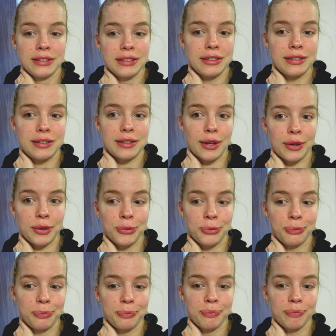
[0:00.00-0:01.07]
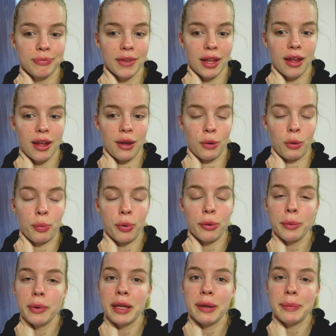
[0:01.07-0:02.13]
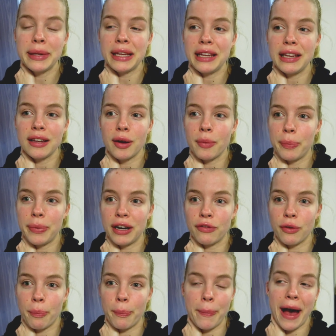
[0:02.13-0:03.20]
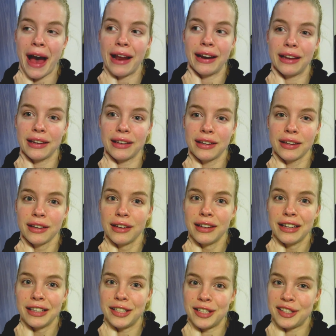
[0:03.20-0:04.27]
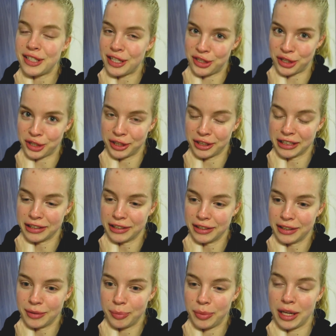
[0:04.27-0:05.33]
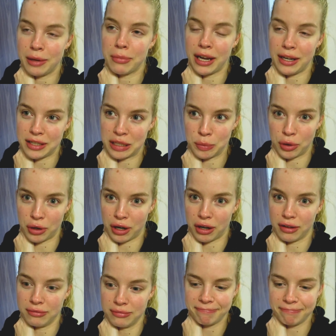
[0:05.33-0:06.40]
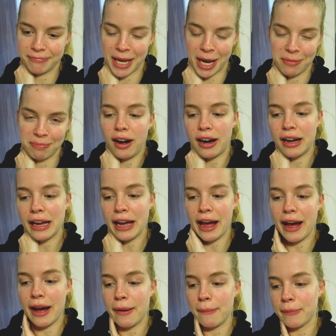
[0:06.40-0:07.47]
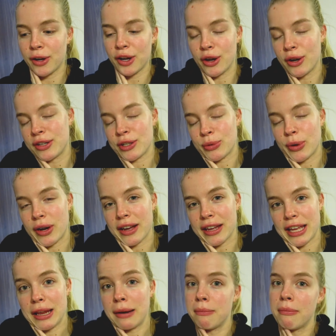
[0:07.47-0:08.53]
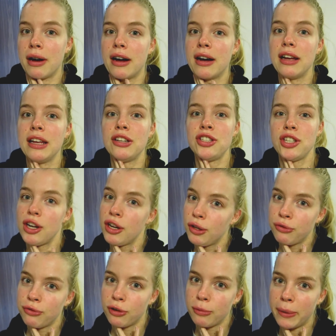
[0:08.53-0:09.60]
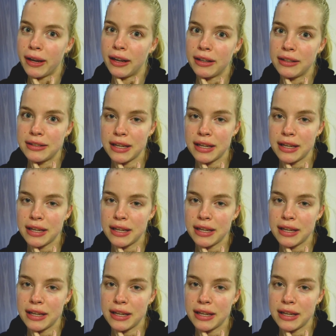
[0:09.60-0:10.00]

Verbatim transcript: So it will probably be a bit of a panic decision being made tomorrow. Yeah. I am going to work in my journal for a bit.